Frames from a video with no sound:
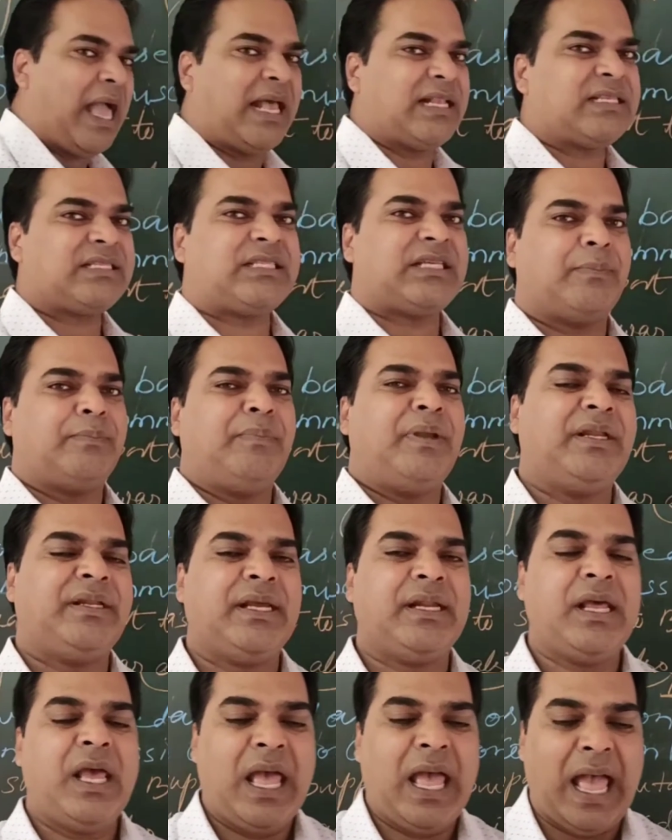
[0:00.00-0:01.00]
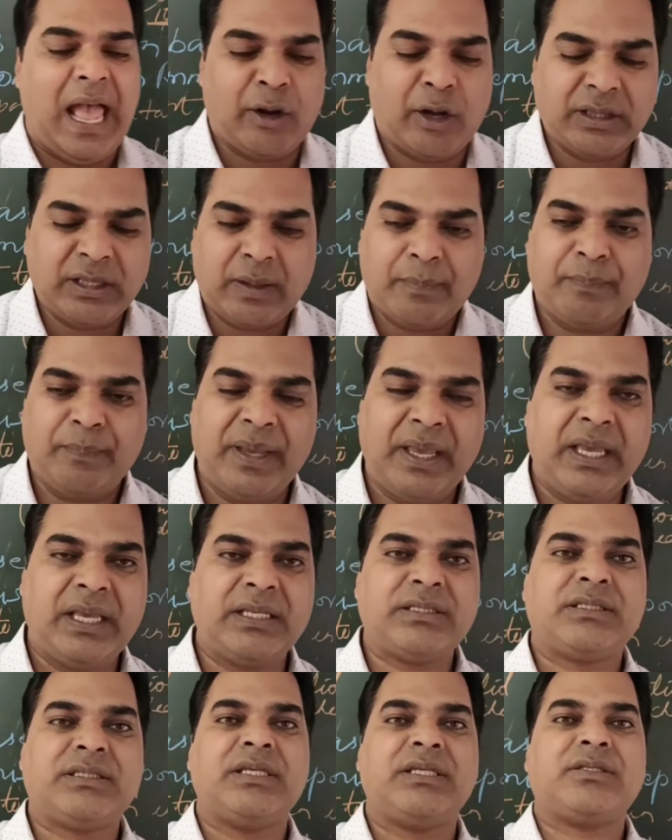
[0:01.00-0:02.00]
and submitted, and on the
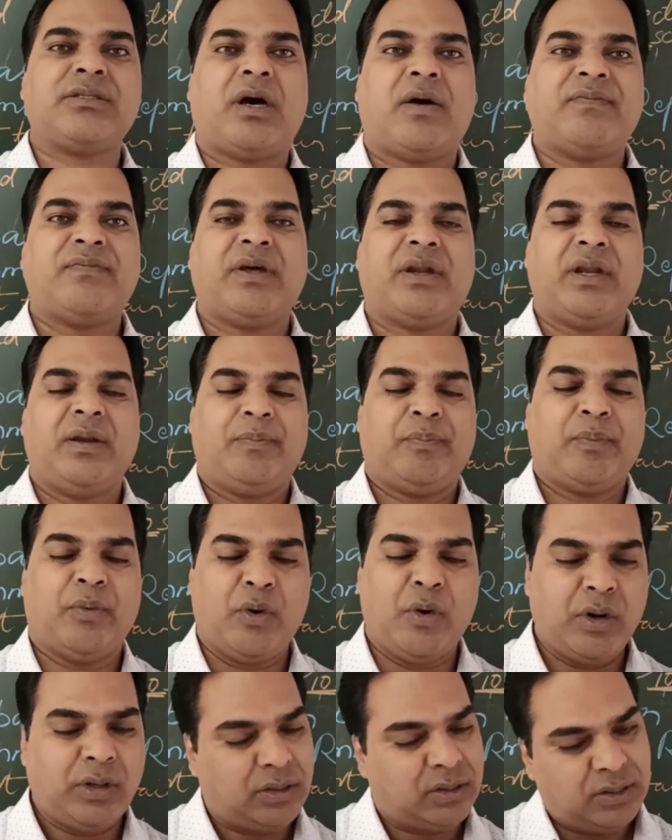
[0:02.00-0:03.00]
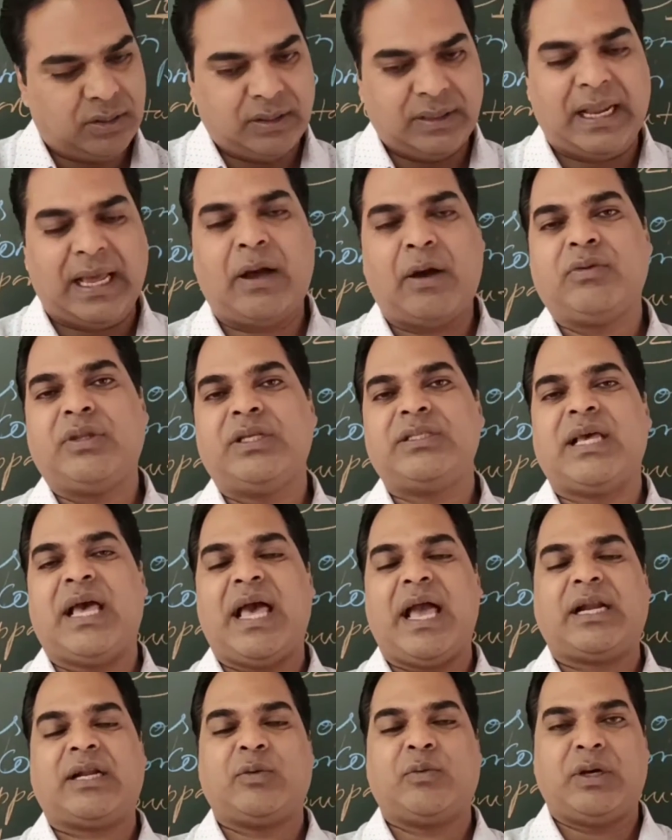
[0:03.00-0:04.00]
basis of the report, now this
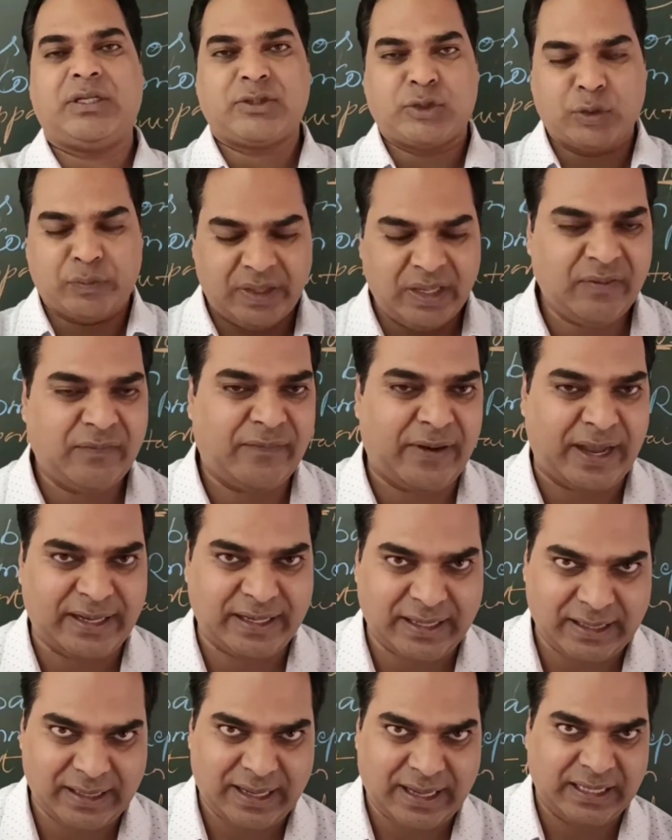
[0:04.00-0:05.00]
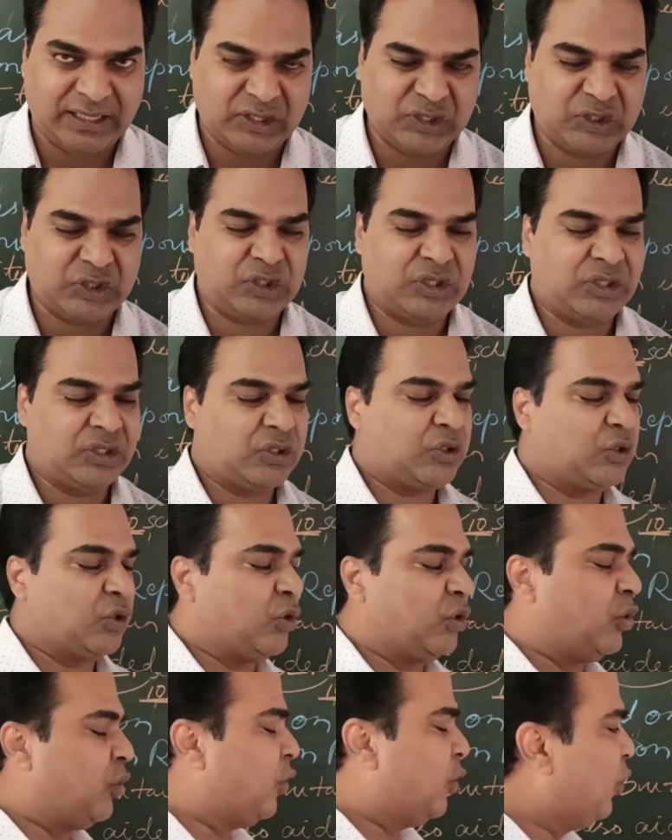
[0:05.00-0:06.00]
act was to be finalized.
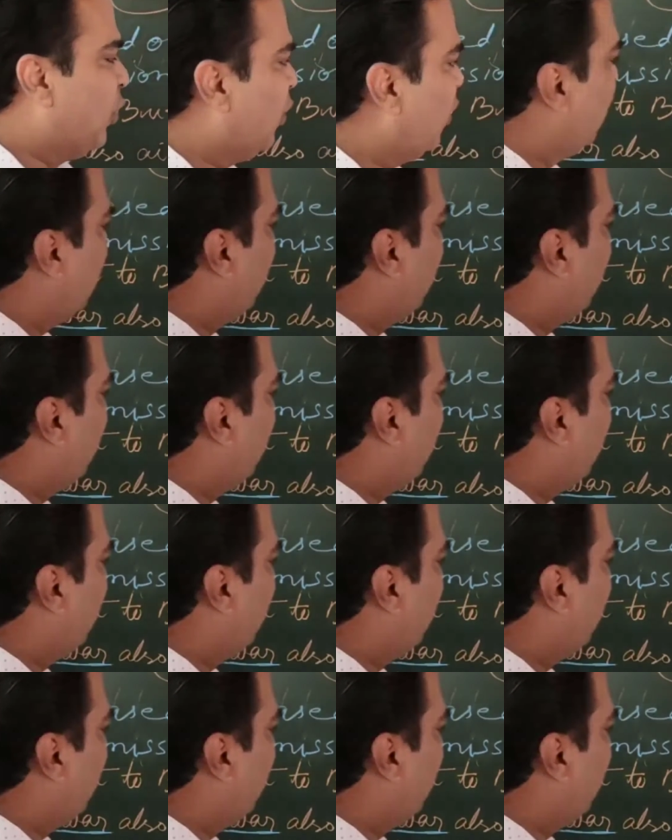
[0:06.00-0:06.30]
So